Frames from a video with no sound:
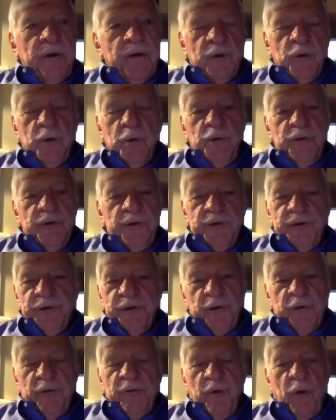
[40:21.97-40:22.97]
schools that
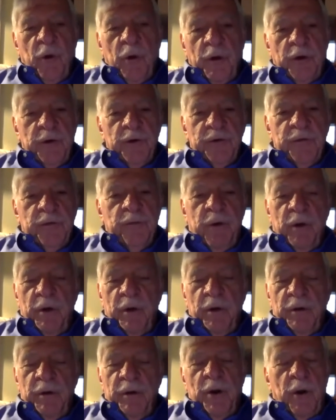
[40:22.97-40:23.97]
serve large
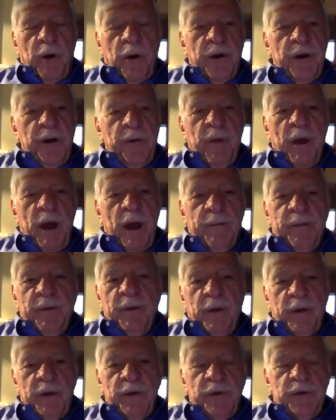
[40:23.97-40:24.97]
minority
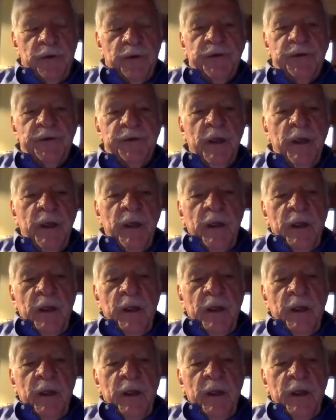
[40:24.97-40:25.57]
populations.